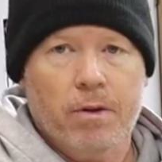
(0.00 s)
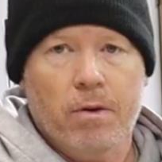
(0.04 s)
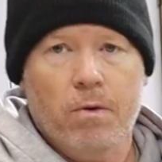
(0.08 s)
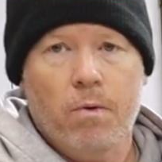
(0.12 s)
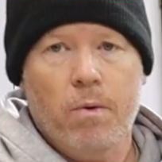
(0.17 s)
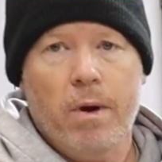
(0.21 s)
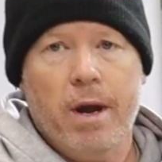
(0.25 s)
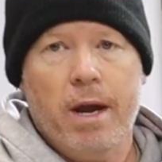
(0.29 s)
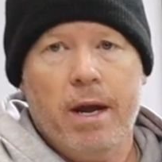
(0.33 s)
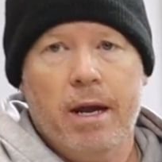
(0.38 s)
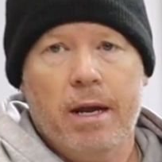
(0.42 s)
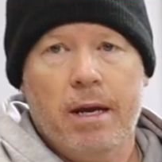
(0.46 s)

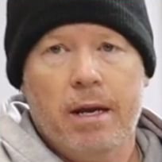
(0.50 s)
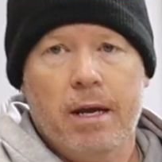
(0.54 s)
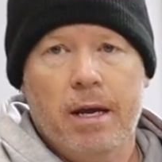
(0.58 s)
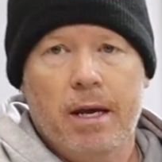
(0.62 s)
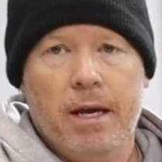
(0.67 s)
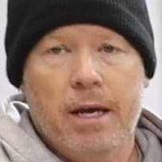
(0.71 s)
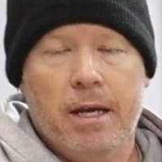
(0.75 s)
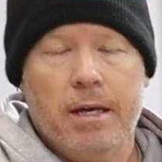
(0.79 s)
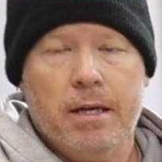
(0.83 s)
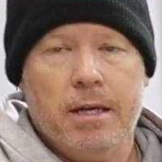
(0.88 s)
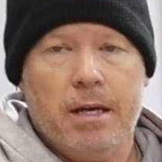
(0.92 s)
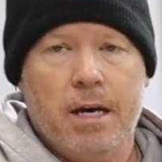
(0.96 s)
when
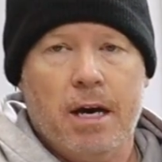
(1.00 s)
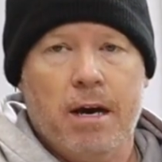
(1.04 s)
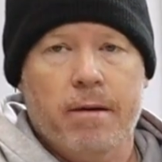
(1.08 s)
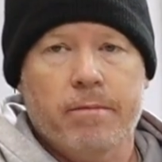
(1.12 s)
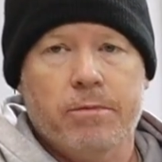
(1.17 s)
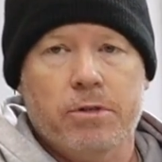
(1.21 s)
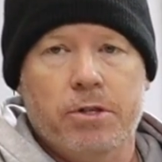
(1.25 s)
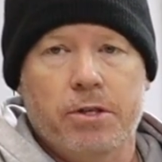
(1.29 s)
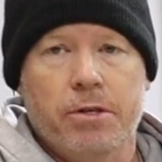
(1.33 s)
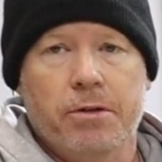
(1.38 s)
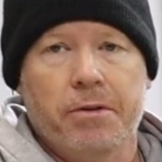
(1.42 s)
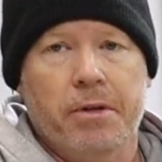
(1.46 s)
it
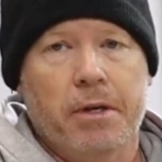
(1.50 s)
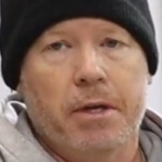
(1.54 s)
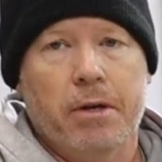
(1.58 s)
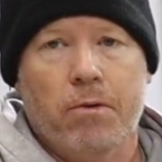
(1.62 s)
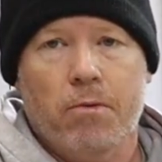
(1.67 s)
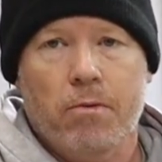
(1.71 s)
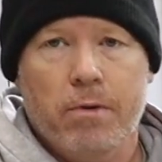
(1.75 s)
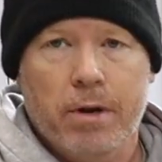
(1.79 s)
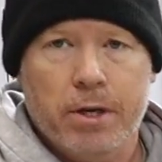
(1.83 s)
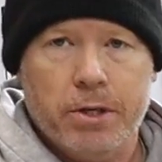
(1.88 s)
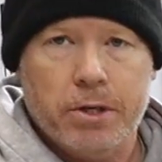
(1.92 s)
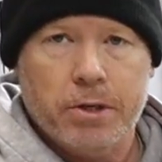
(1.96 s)
comes to the
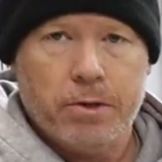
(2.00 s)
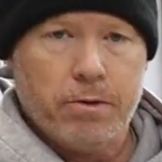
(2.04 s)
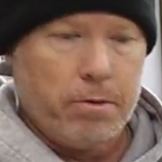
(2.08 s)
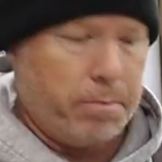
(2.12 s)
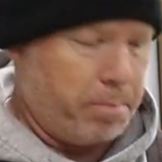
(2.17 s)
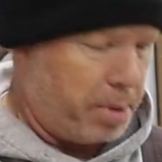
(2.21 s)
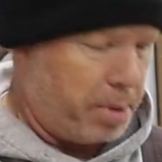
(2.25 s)
original